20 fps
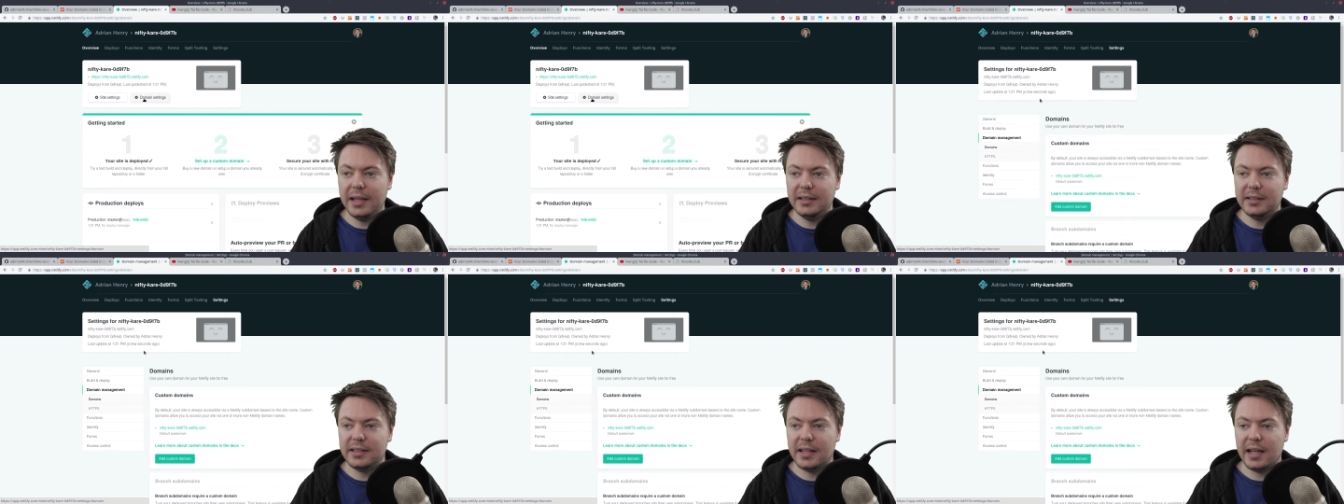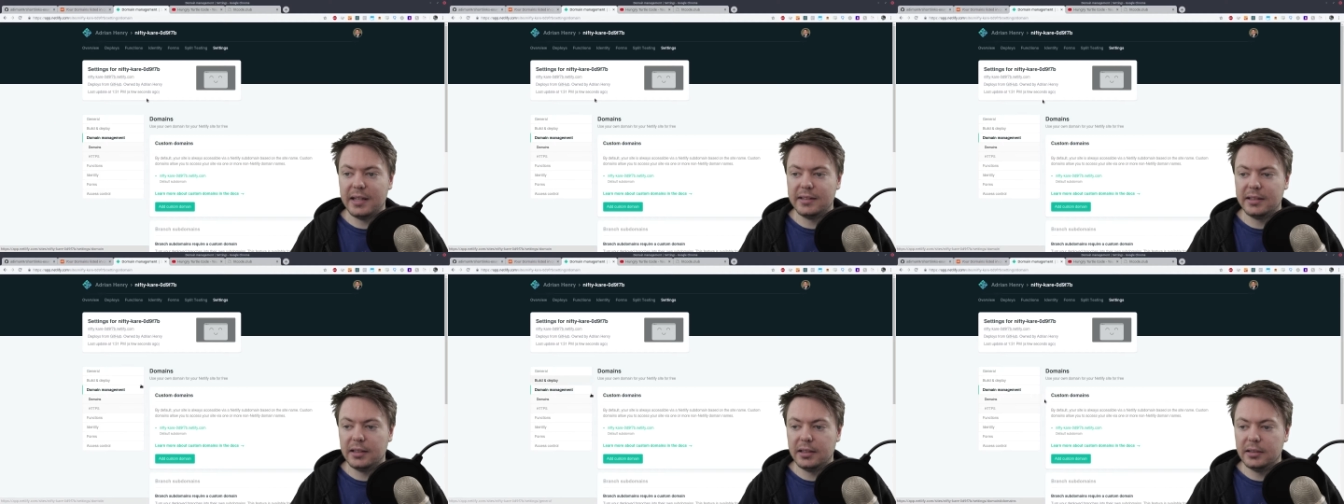
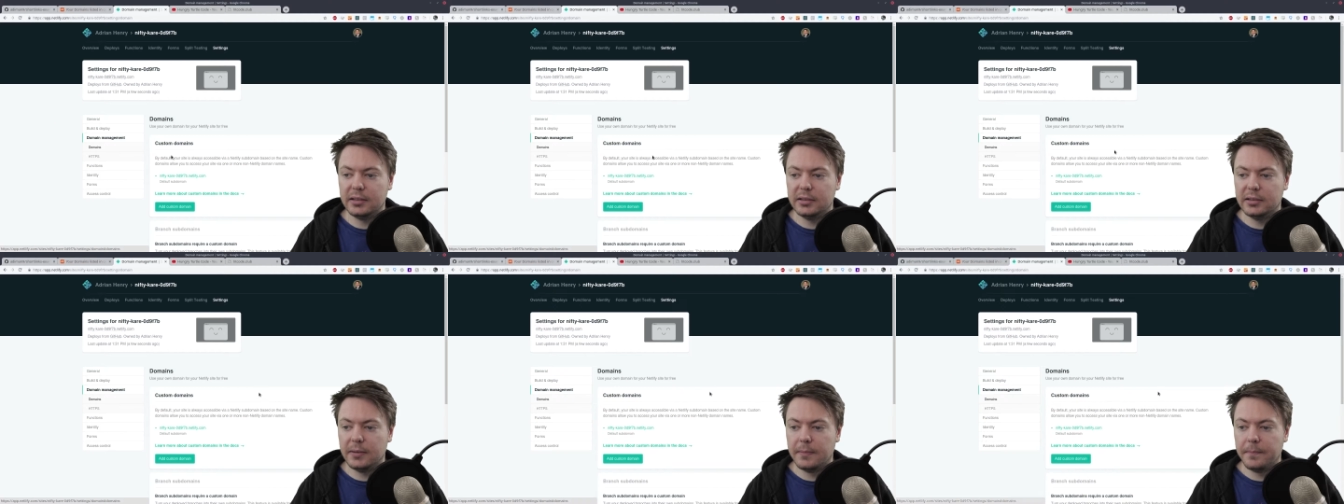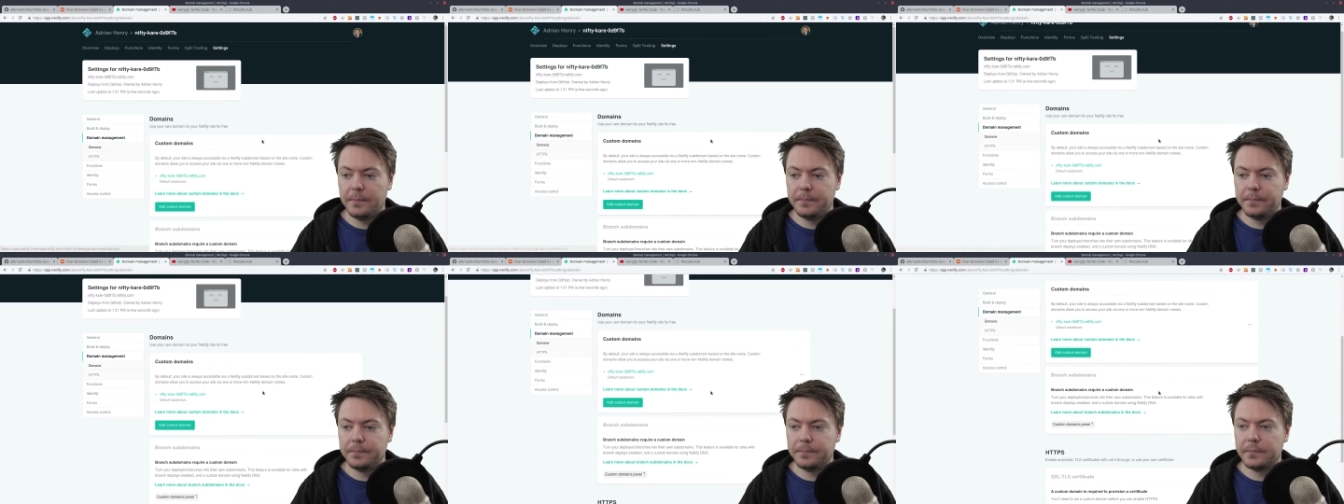settings,
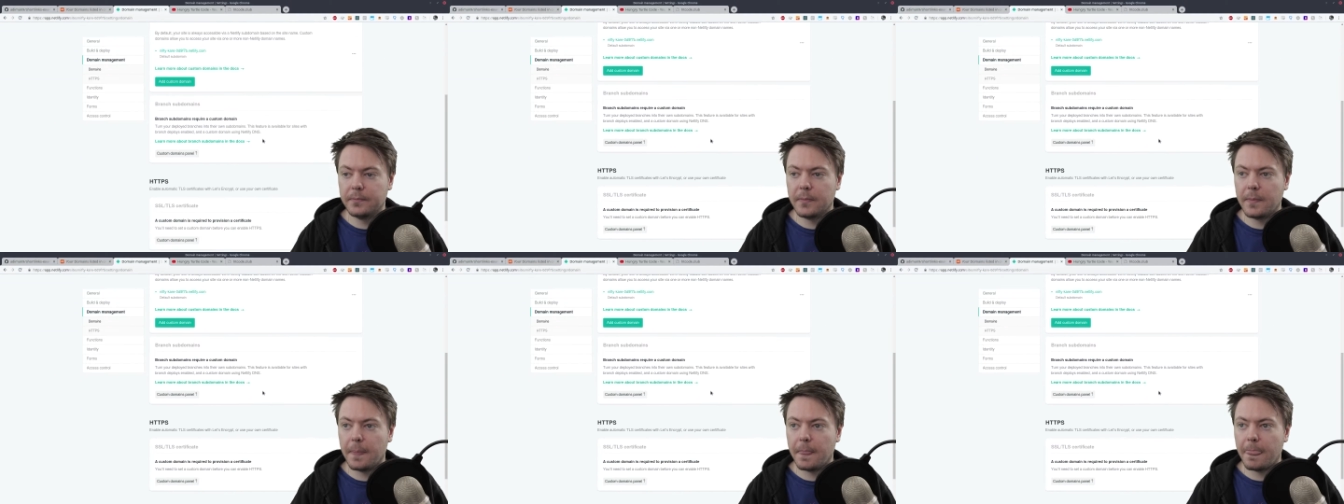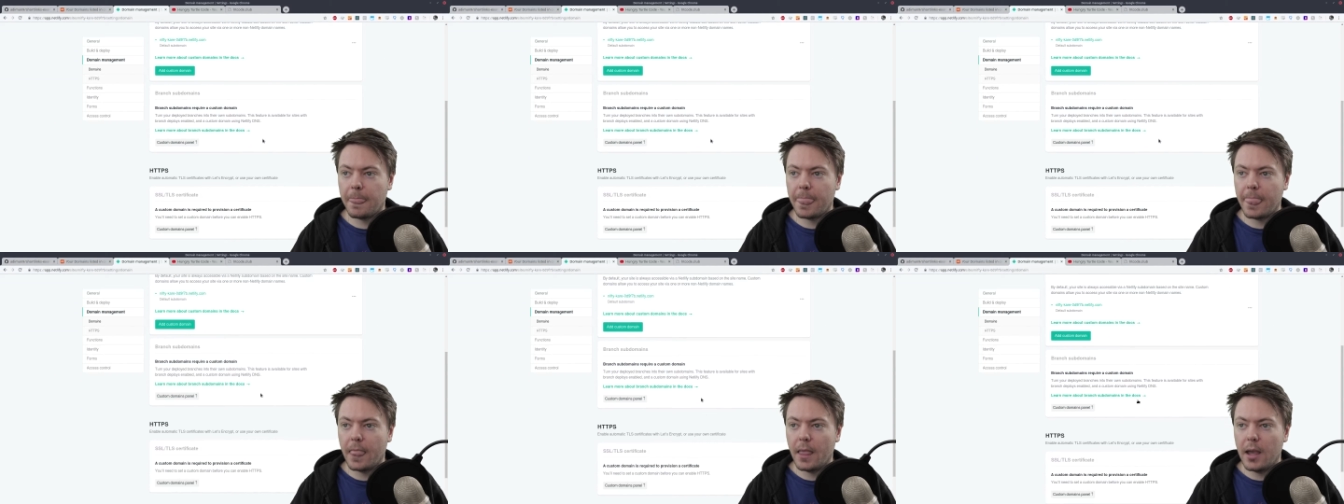
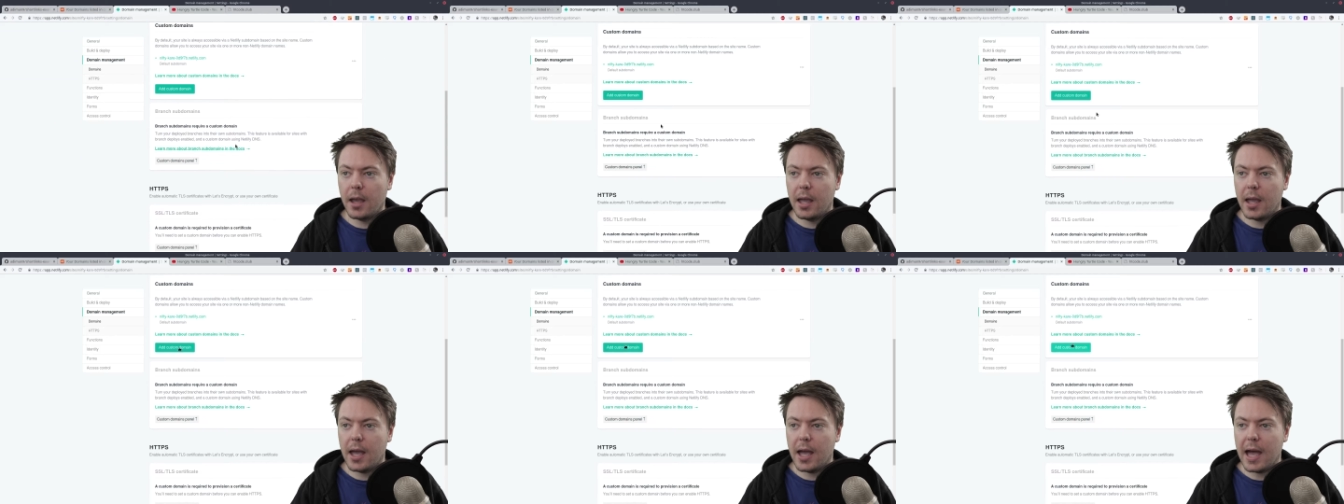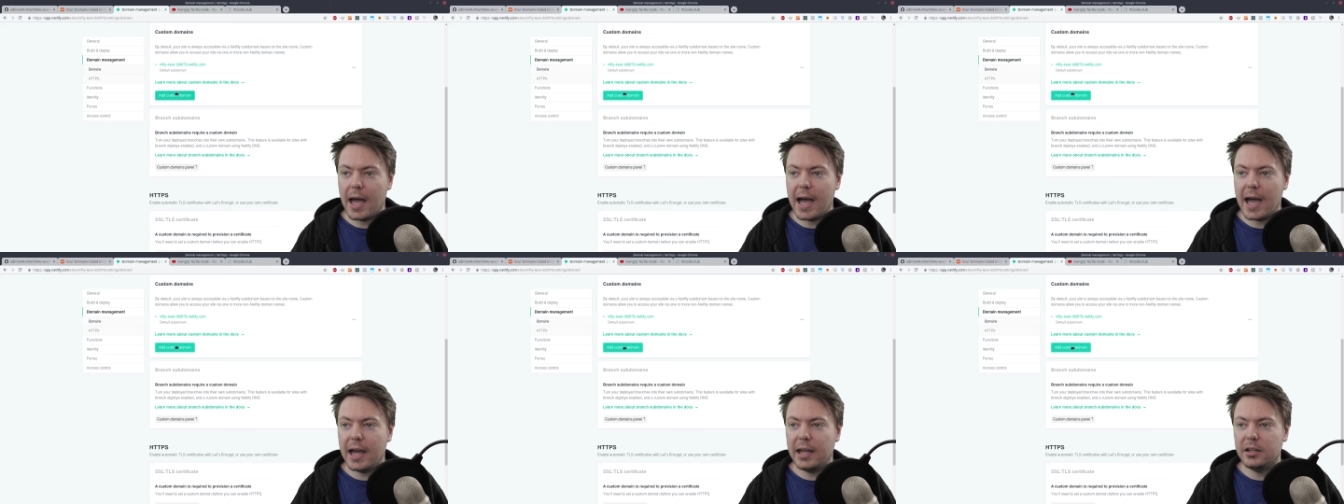
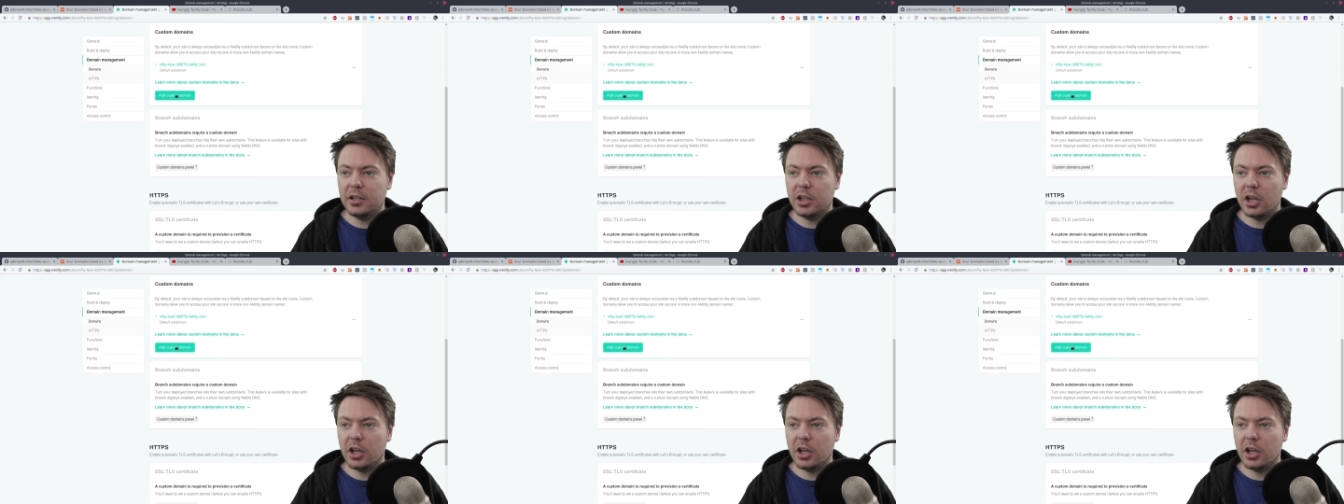add